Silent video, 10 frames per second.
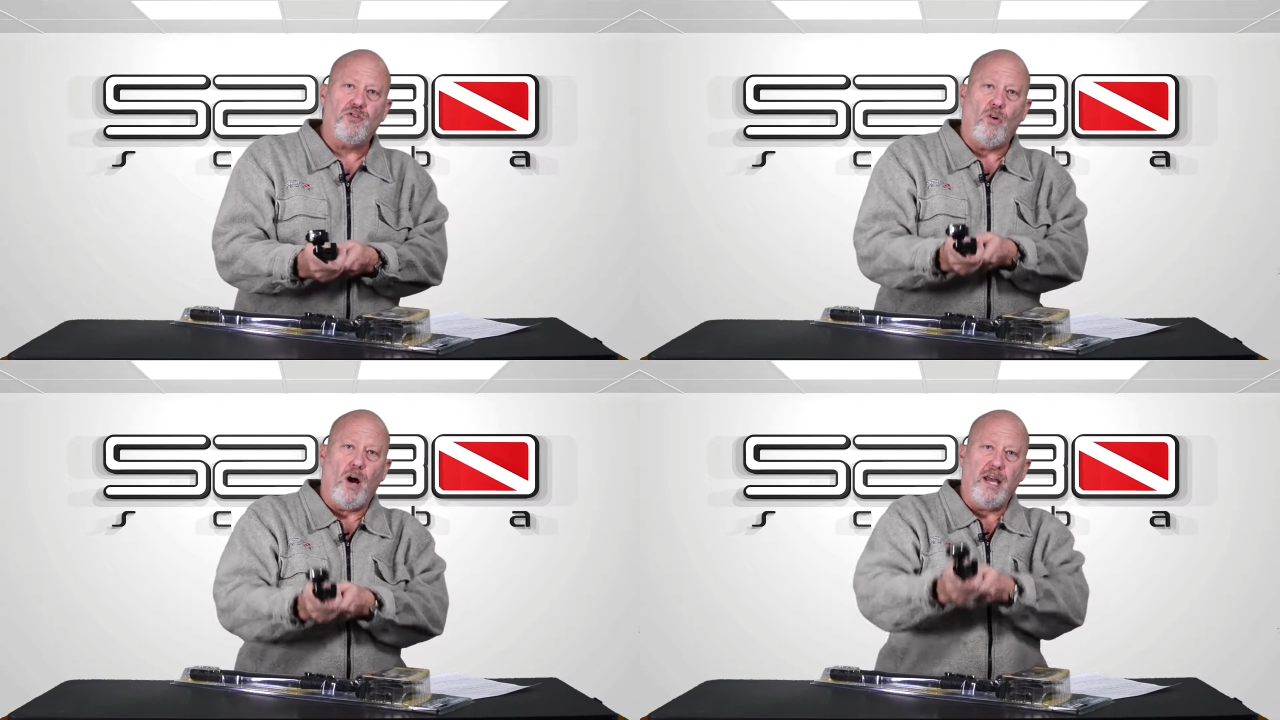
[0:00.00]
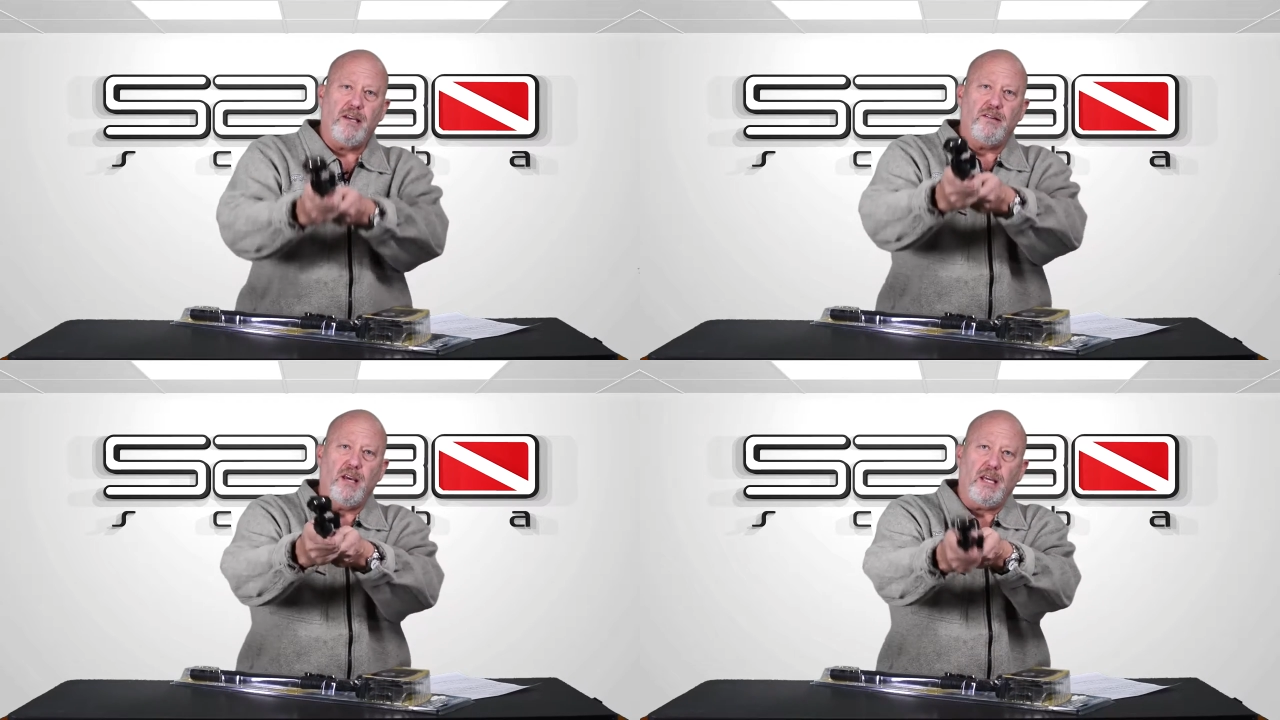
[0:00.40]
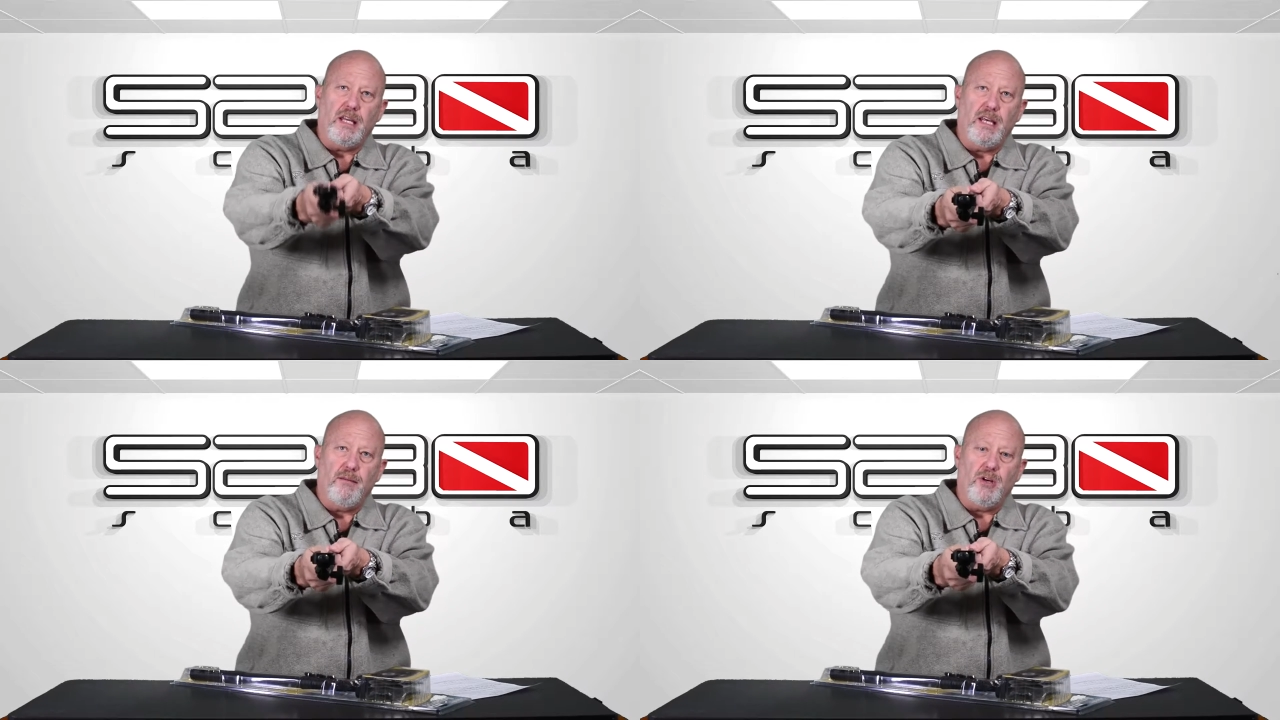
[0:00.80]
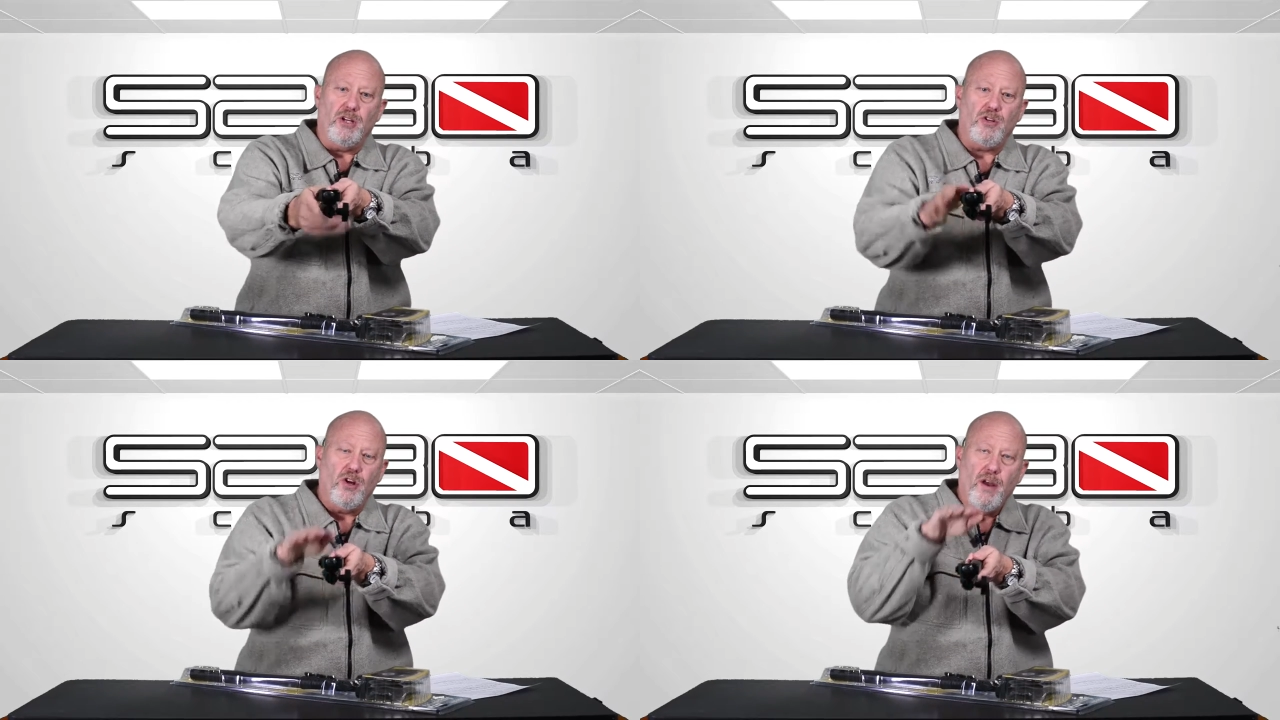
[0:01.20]
So I could take an
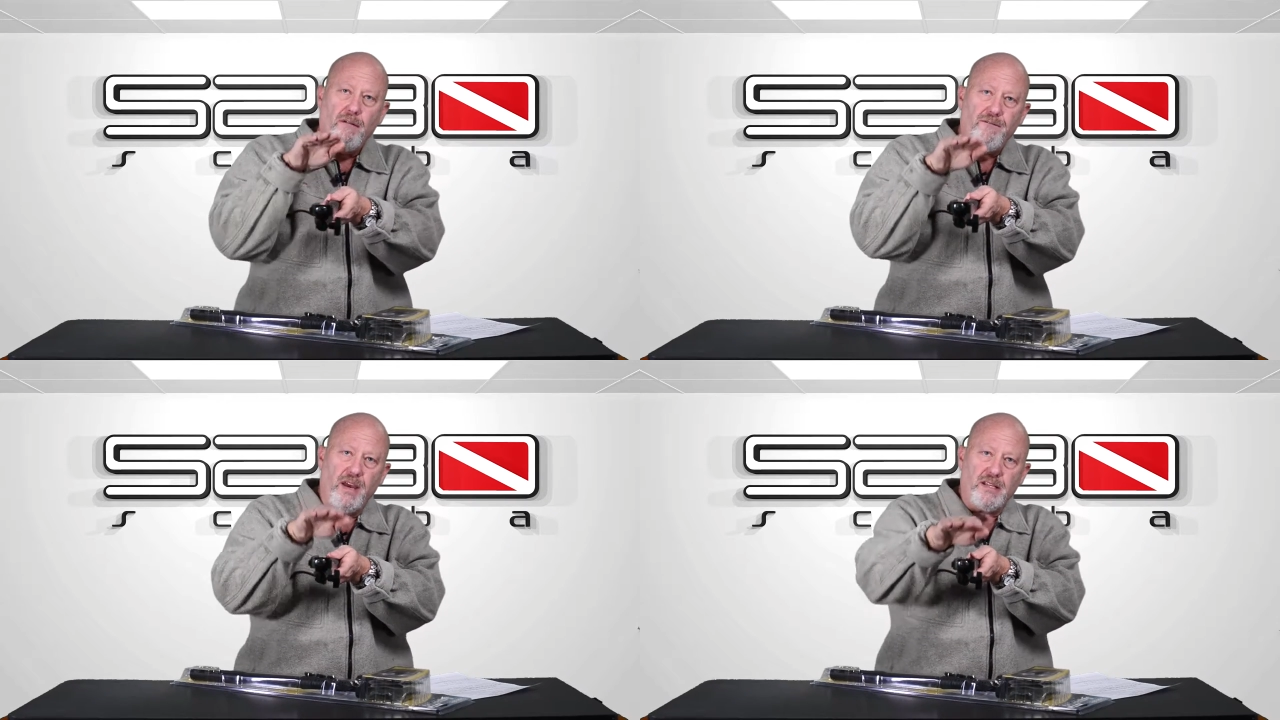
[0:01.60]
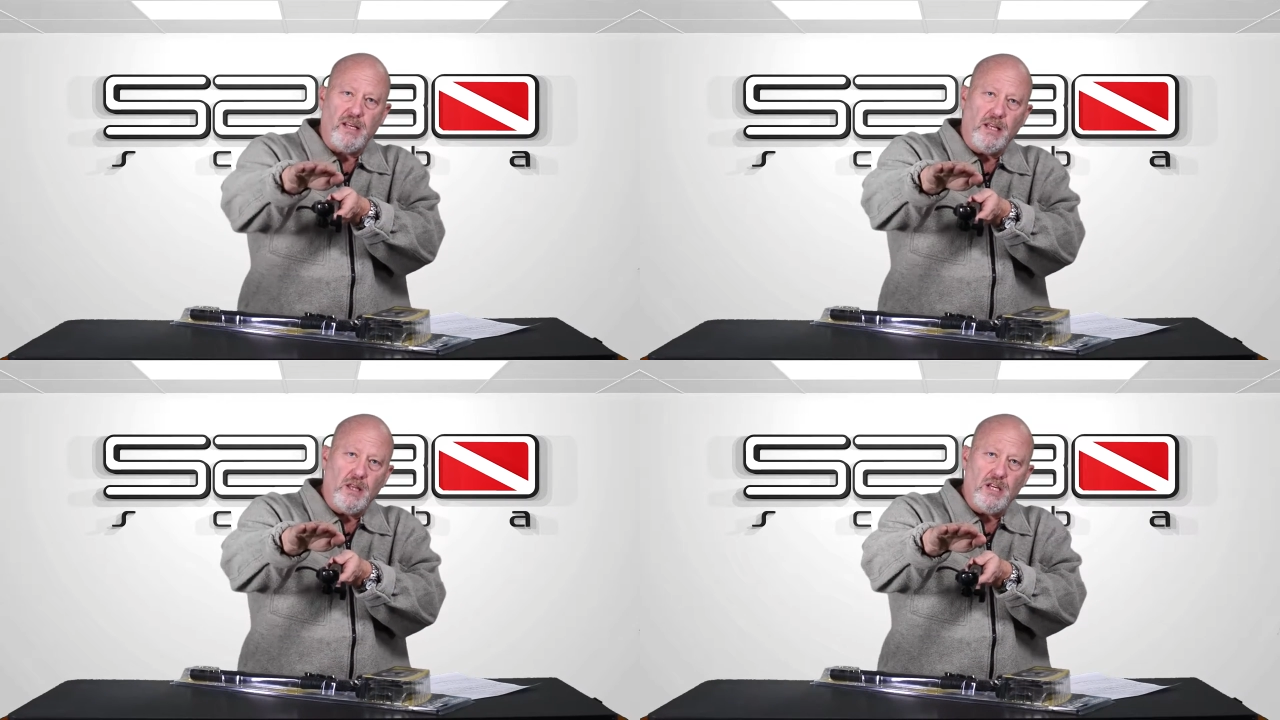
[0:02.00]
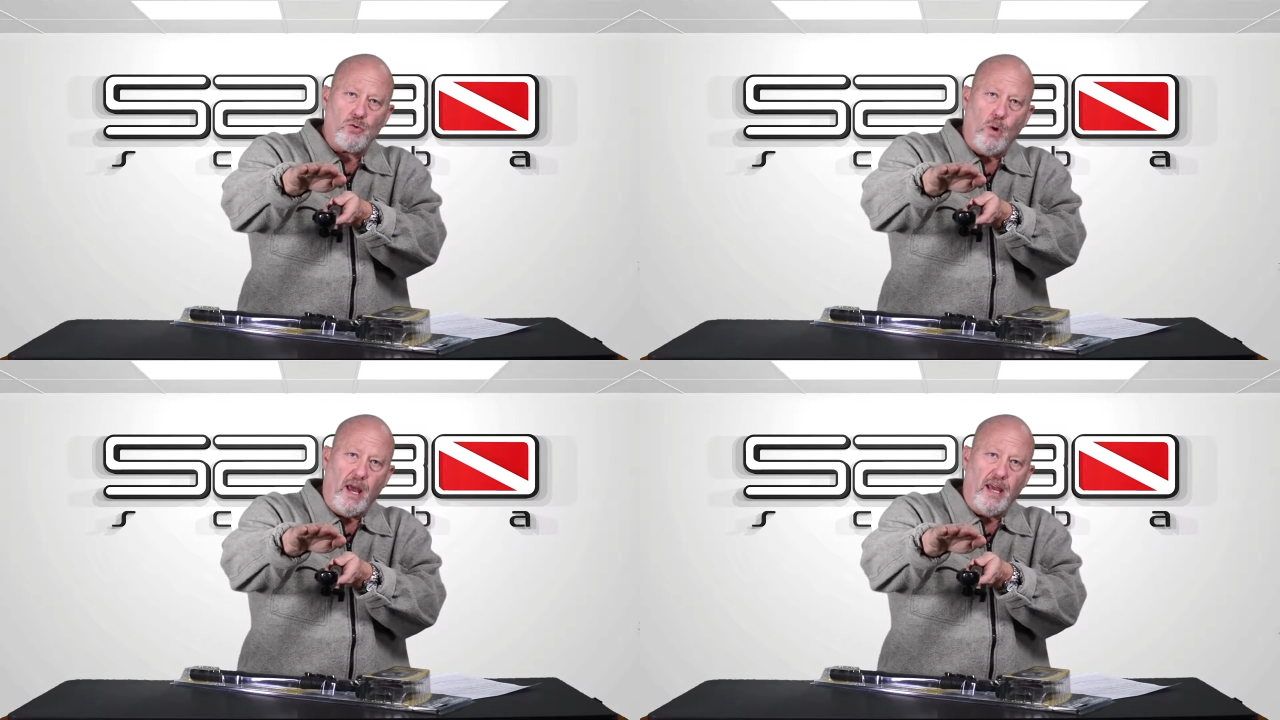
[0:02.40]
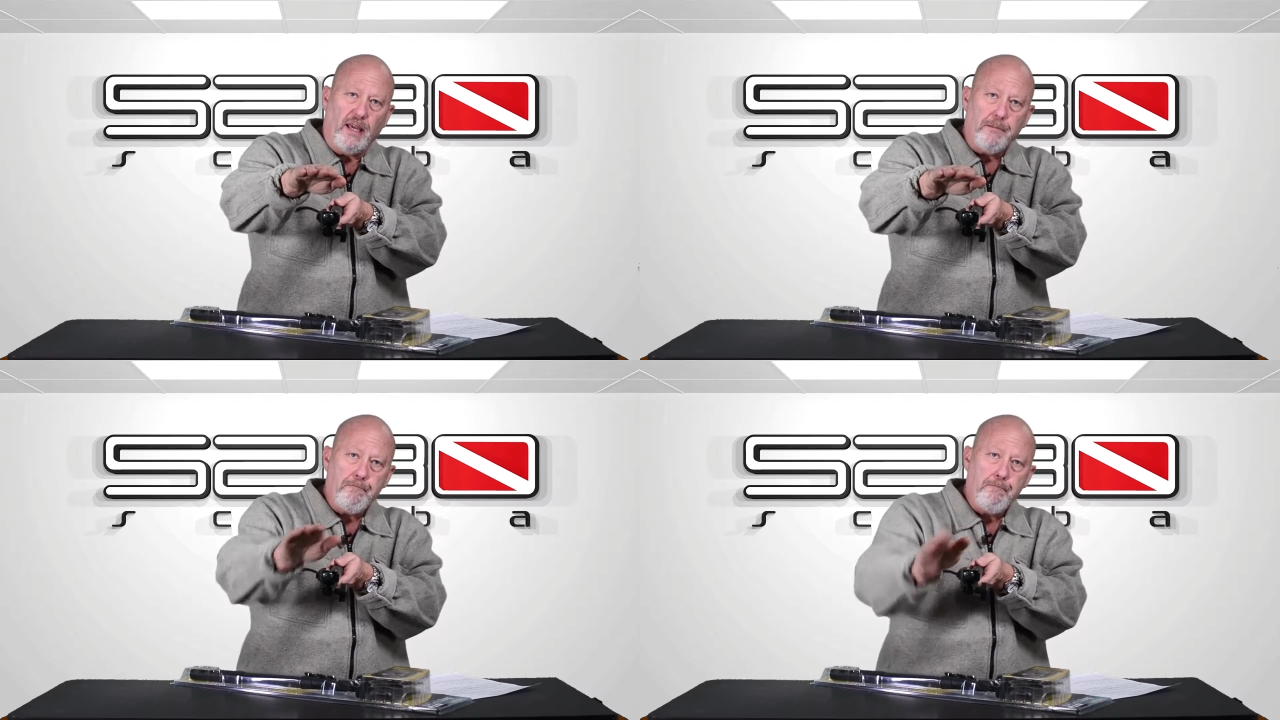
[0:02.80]
image facing this way